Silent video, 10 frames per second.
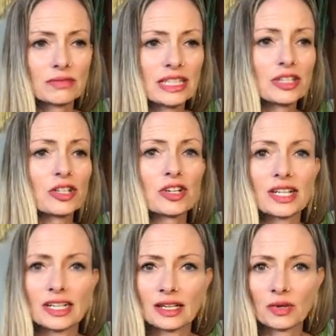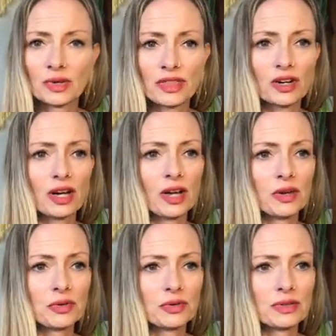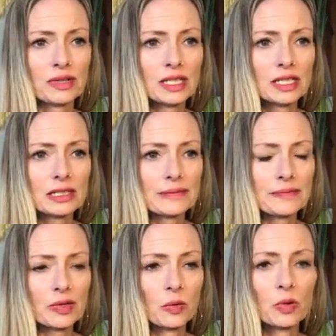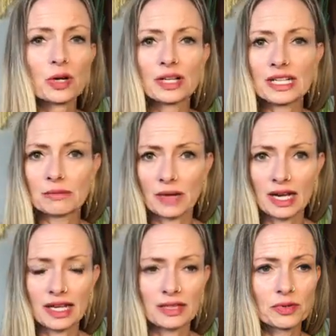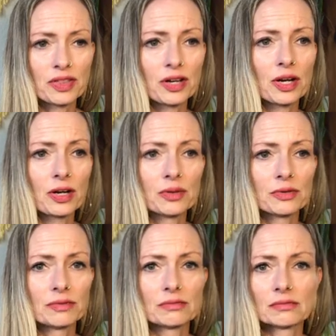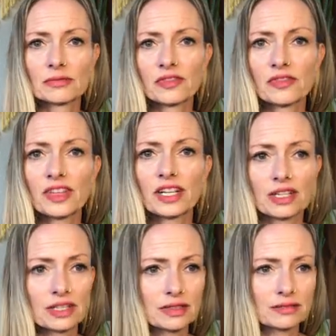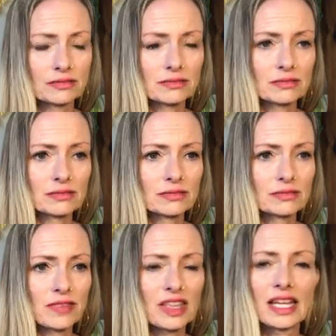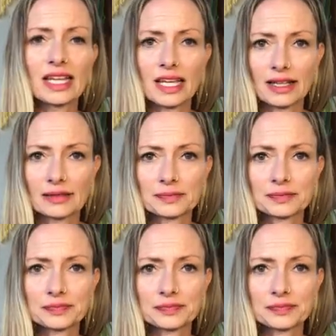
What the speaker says: inner critic, with our own worried mind, with our own fear thinking.